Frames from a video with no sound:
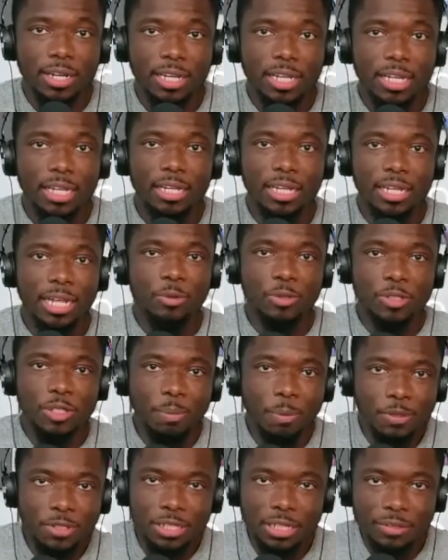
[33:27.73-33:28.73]
like we're
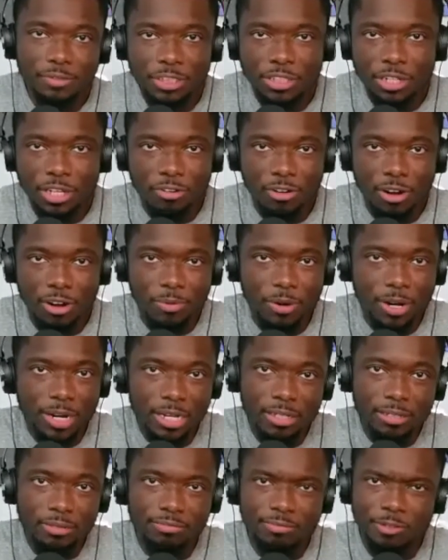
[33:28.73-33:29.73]
supposed to lift each other up, right?
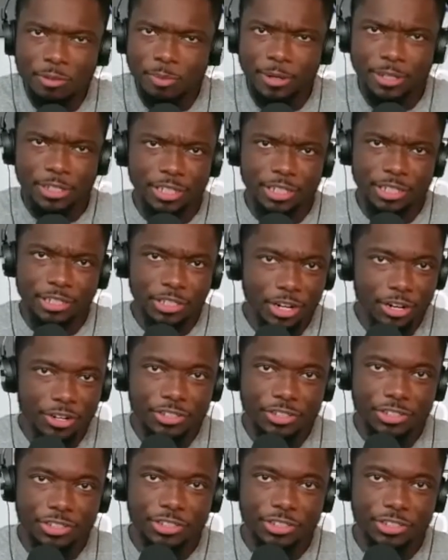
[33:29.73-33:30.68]
Especially in church.